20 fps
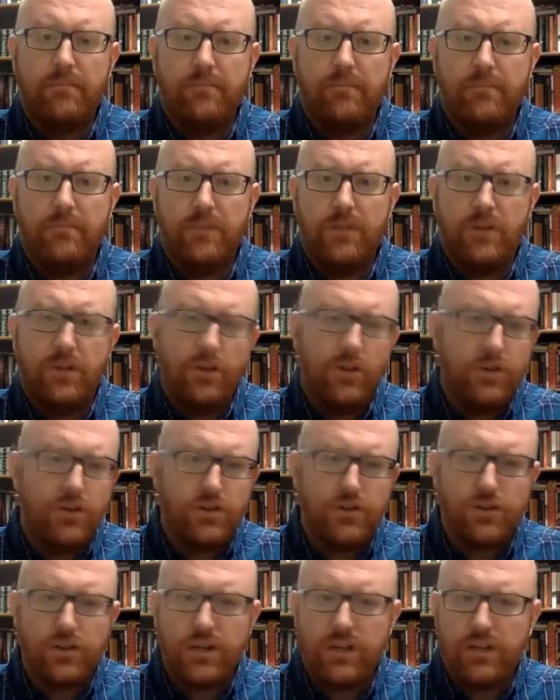
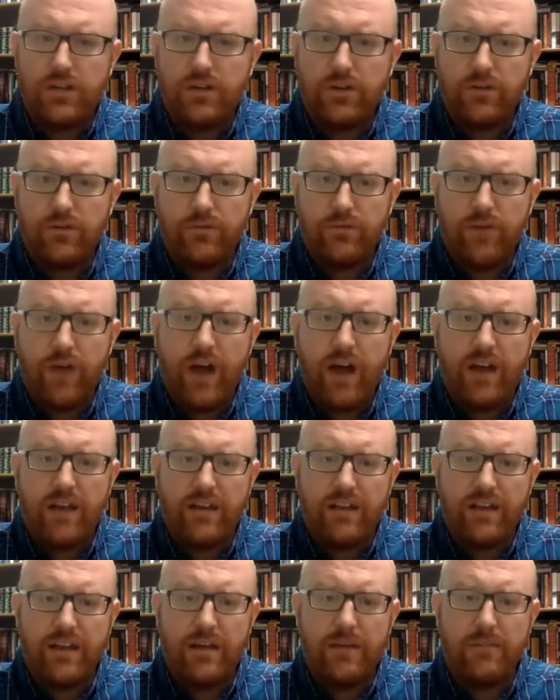Usually you can
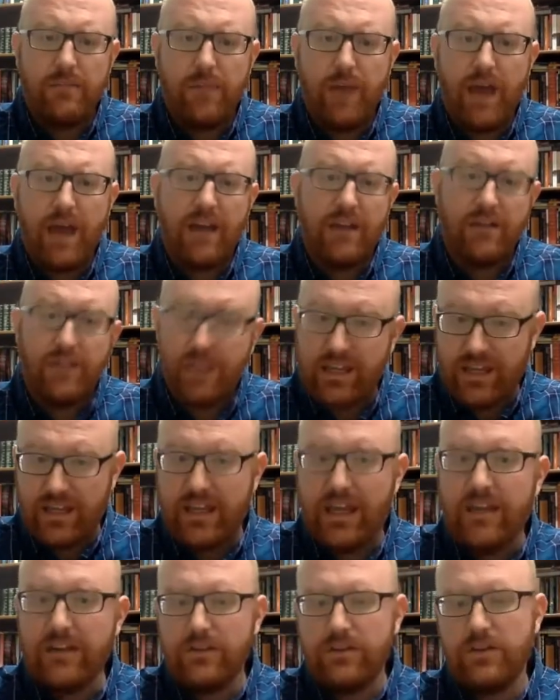find them by clicking
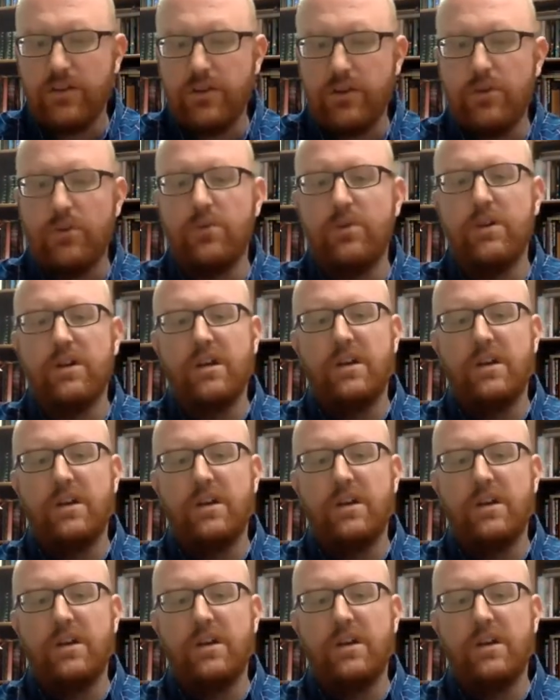into